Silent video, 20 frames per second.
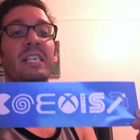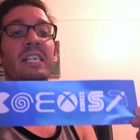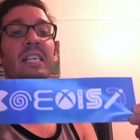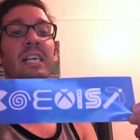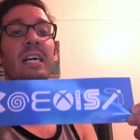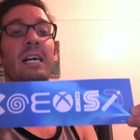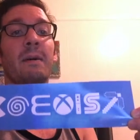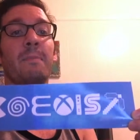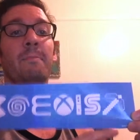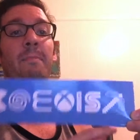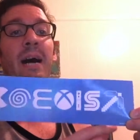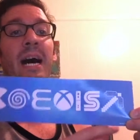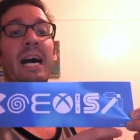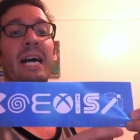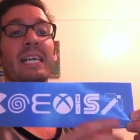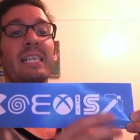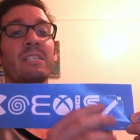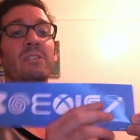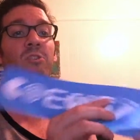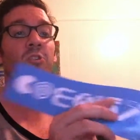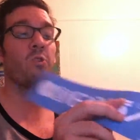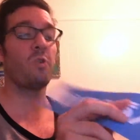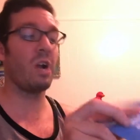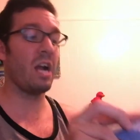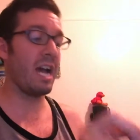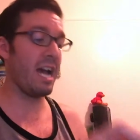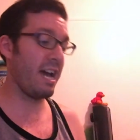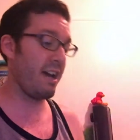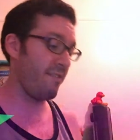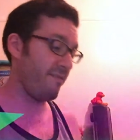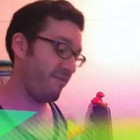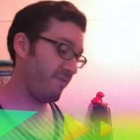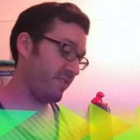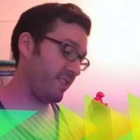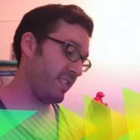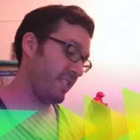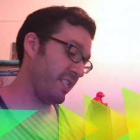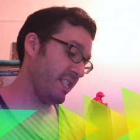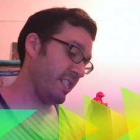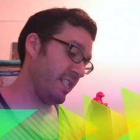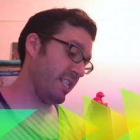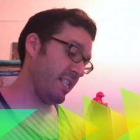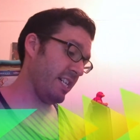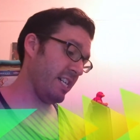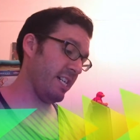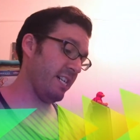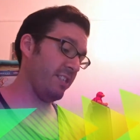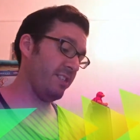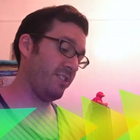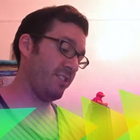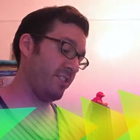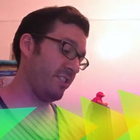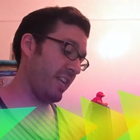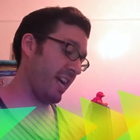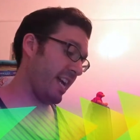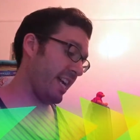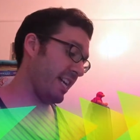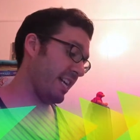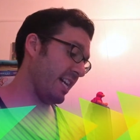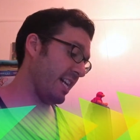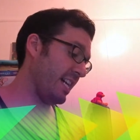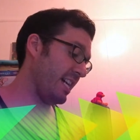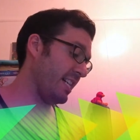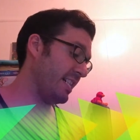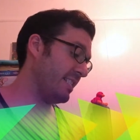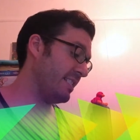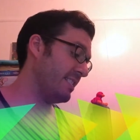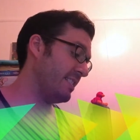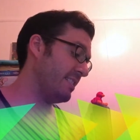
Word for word: uh, Minecraft, uh, Sega.